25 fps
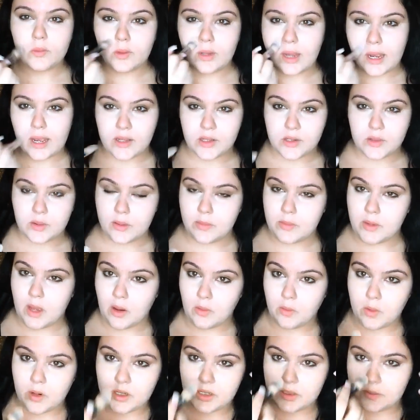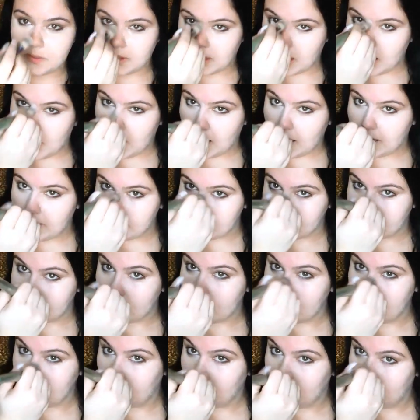yeah, sweep downwards because
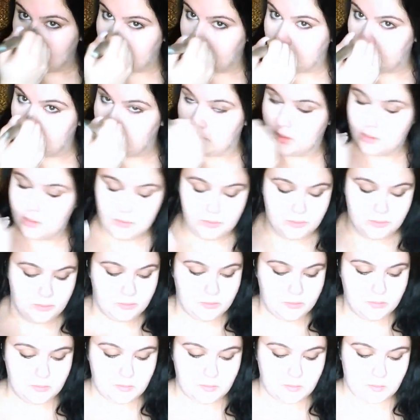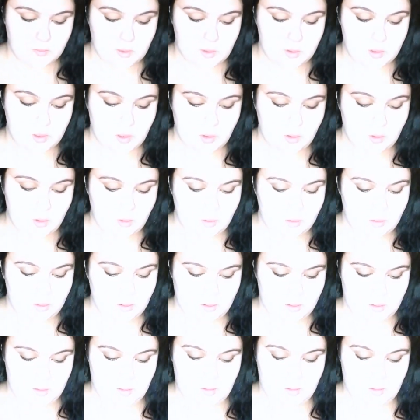you don't